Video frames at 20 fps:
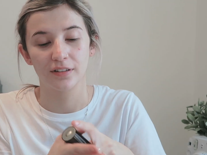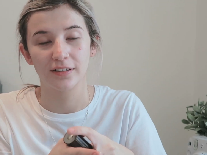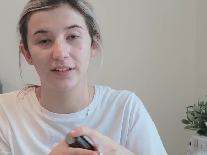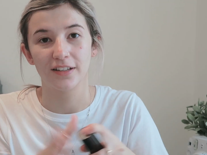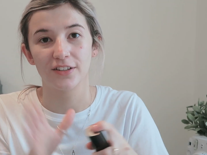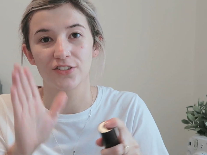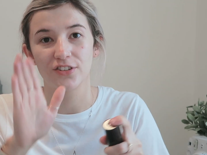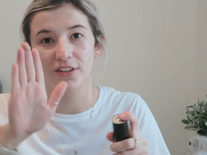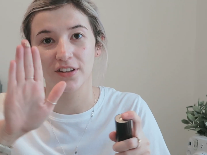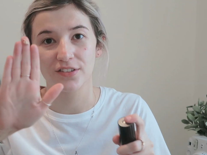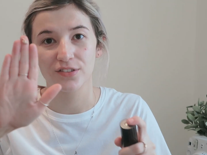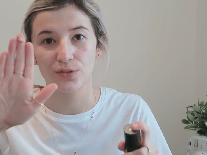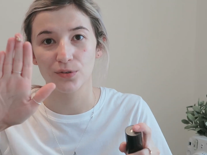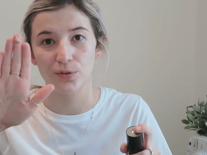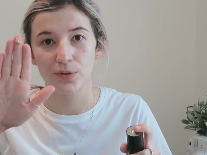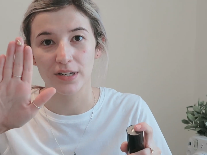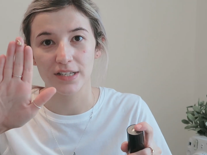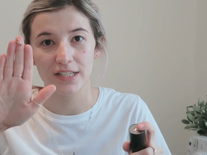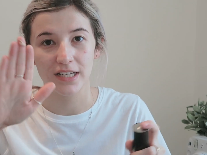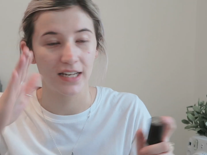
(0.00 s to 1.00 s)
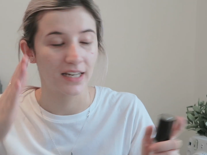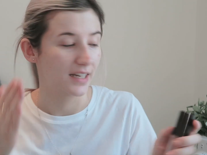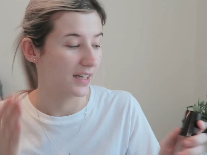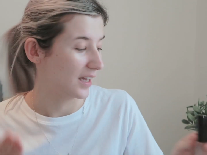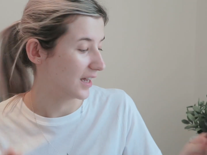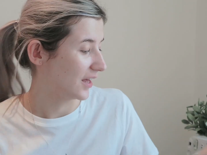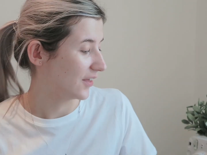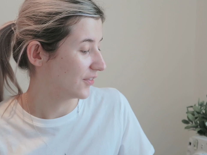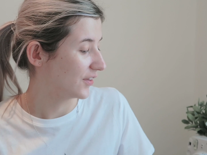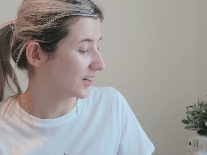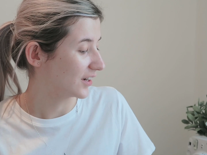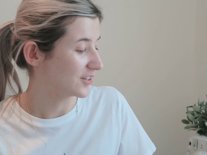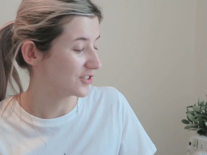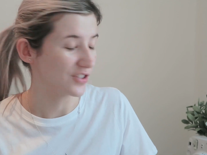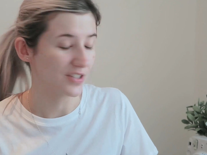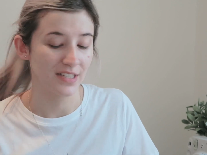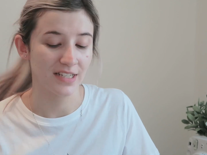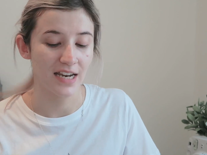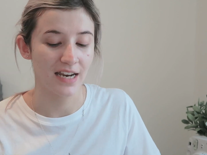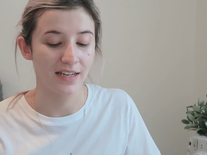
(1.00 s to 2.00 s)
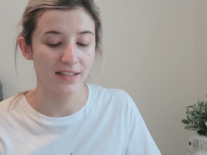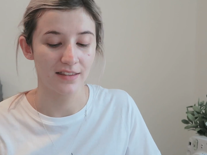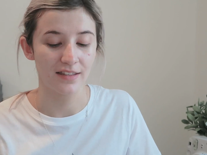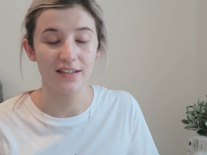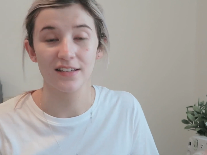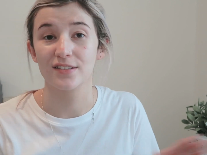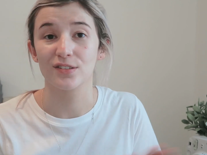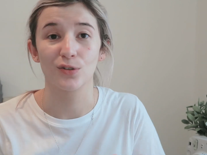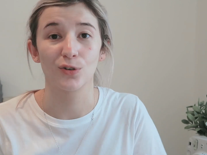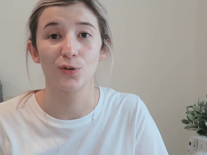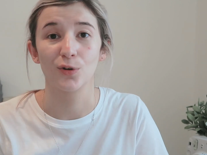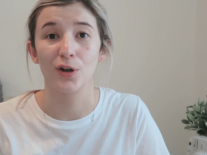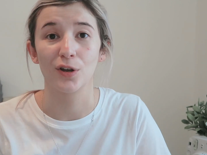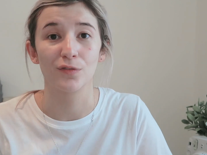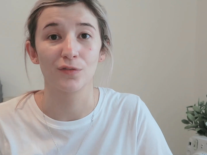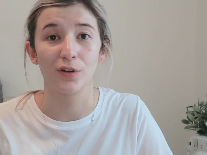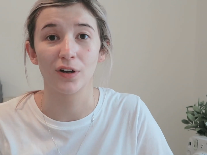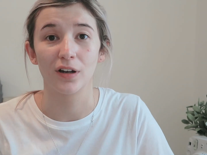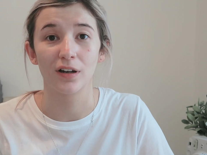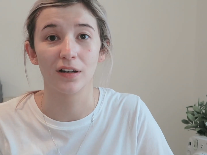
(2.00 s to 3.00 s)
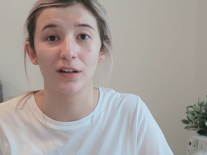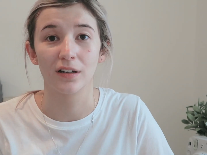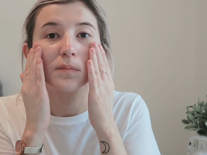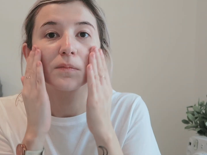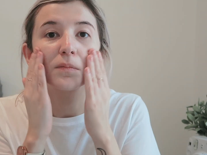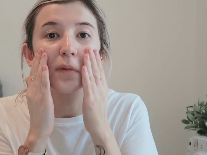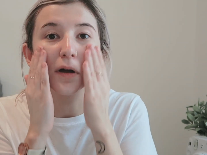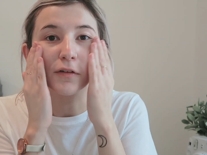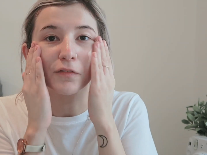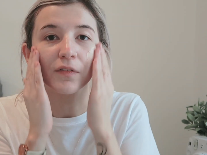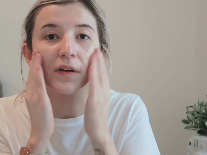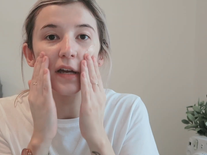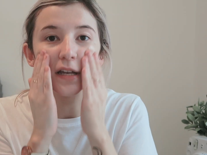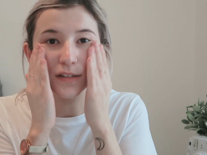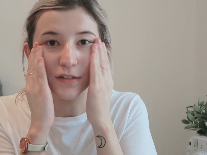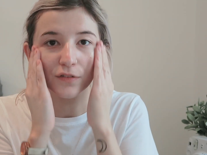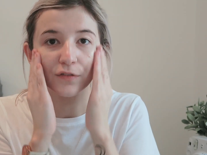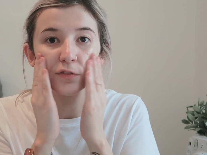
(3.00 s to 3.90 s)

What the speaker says: literally that's all I take, and then I just take this all over my face,